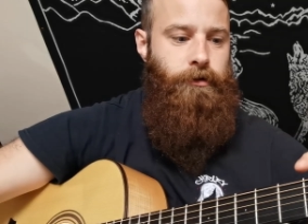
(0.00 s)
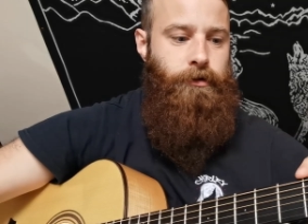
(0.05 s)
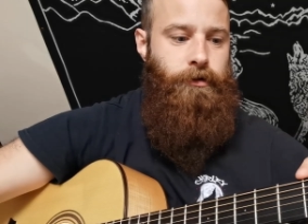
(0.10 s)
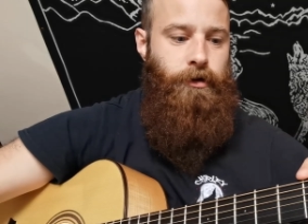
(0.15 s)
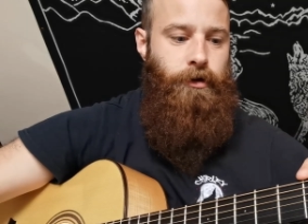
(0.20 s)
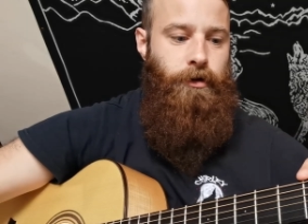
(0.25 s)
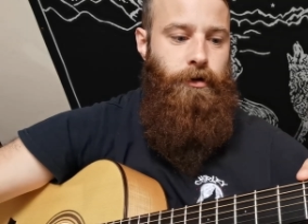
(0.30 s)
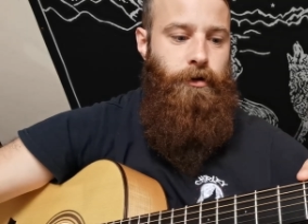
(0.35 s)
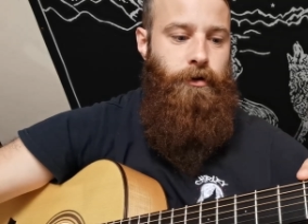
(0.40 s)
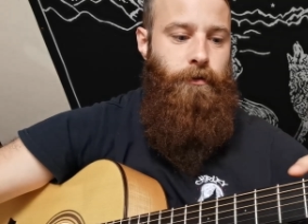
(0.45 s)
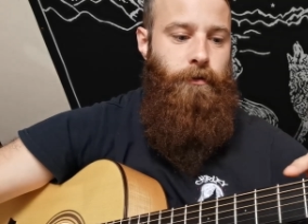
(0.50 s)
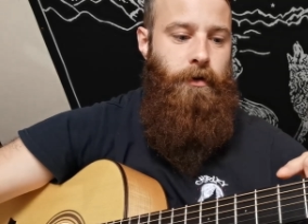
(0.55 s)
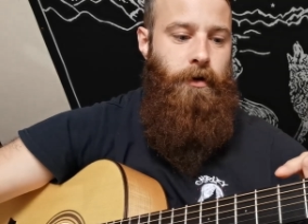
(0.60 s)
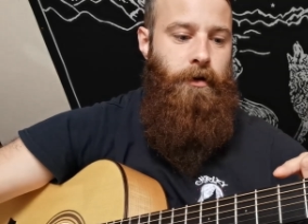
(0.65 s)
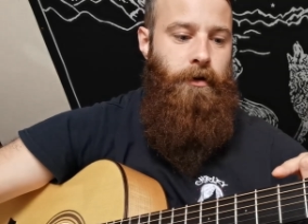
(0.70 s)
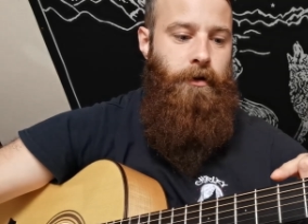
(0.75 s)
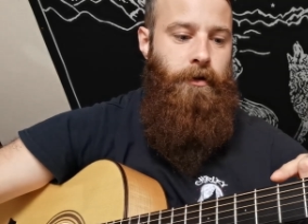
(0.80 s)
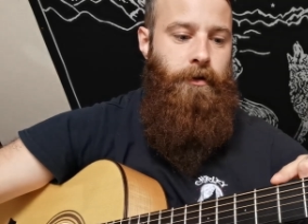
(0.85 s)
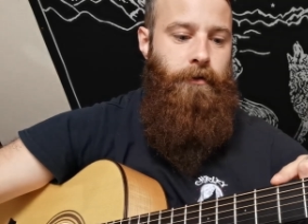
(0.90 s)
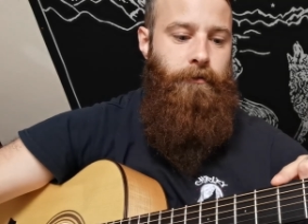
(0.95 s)
2,
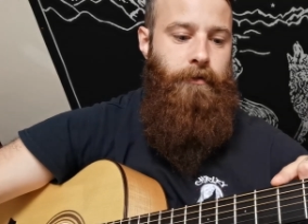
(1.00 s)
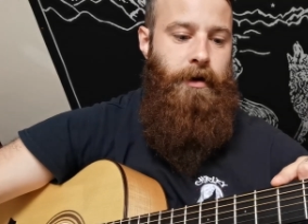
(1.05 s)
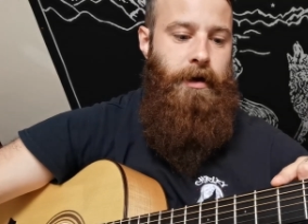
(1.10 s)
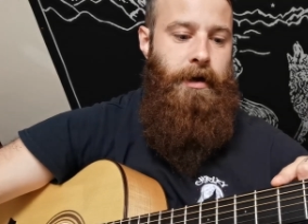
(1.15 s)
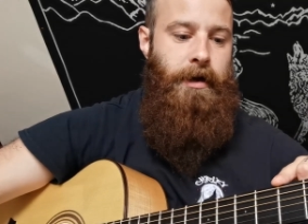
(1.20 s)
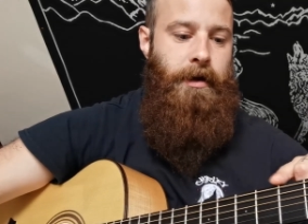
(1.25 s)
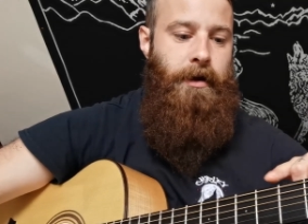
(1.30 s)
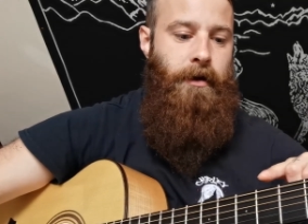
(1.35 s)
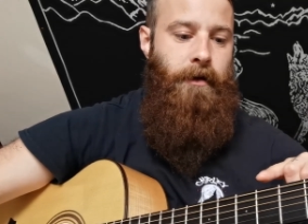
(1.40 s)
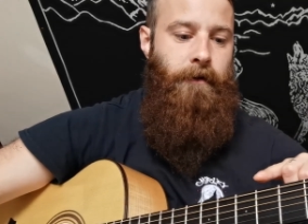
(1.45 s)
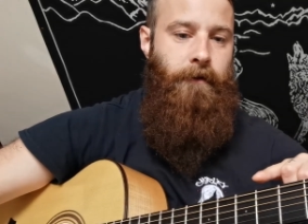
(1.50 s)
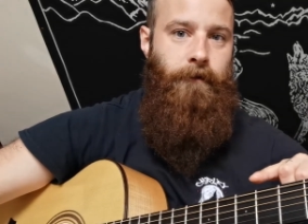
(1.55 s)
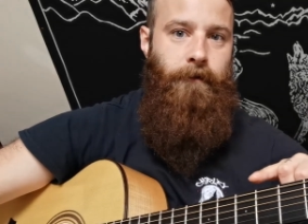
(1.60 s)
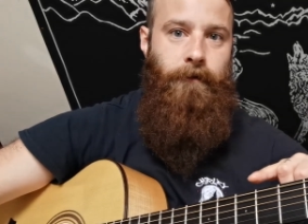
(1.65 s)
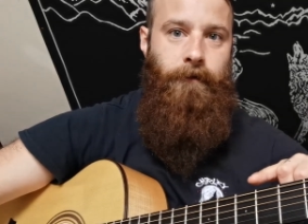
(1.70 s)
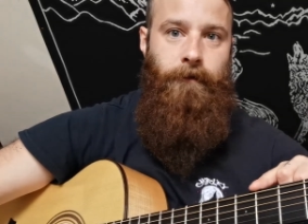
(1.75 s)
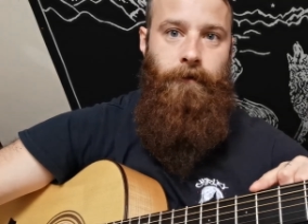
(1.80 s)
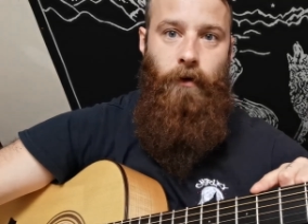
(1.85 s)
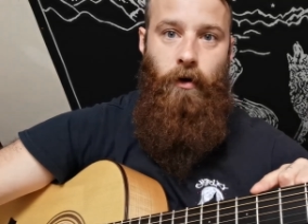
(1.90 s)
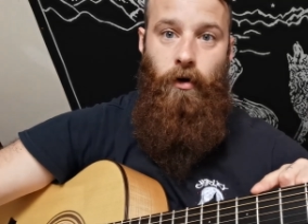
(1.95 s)
3,
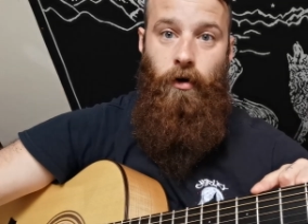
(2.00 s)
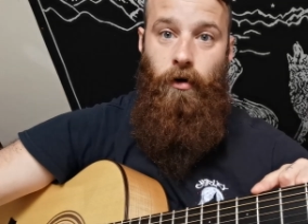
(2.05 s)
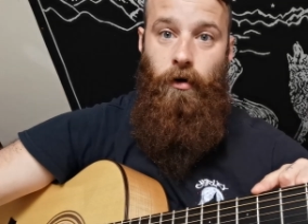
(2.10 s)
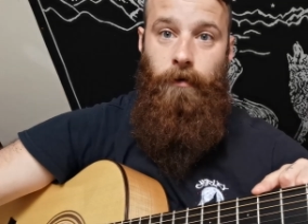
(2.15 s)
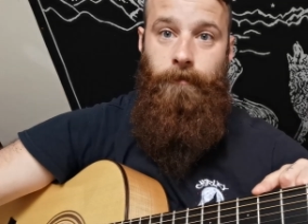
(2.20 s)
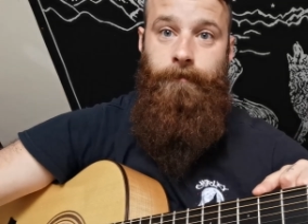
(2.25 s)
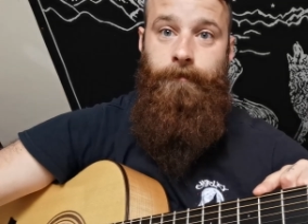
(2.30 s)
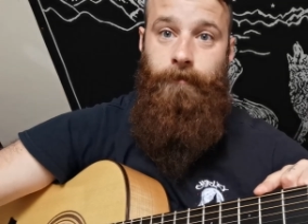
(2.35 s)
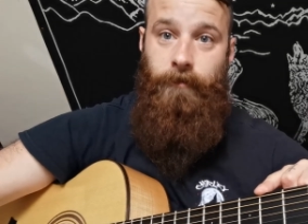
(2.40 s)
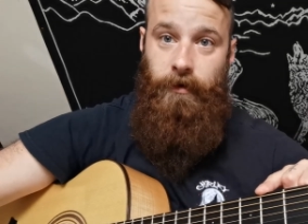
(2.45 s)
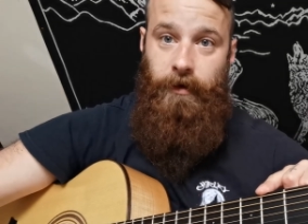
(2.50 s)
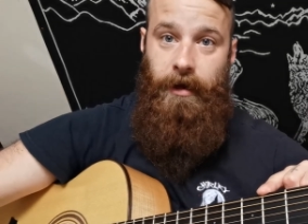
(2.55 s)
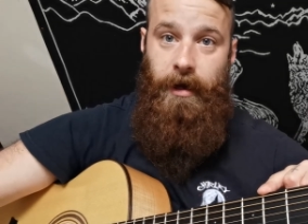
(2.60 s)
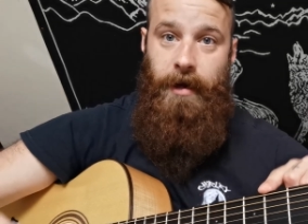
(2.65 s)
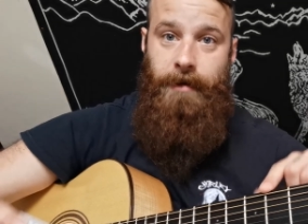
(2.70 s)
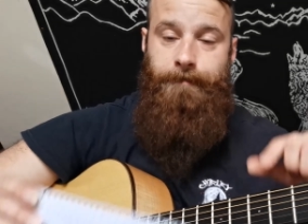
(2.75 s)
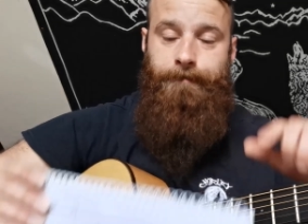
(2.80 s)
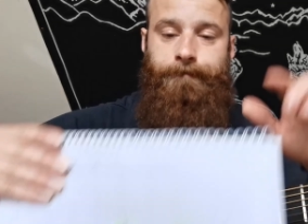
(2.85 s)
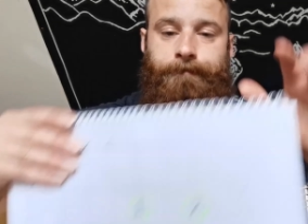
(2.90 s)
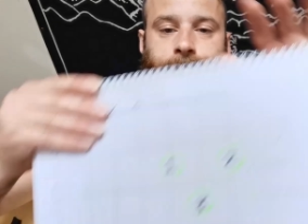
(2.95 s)
4.
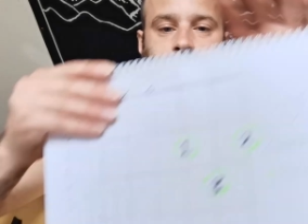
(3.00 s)
Okay,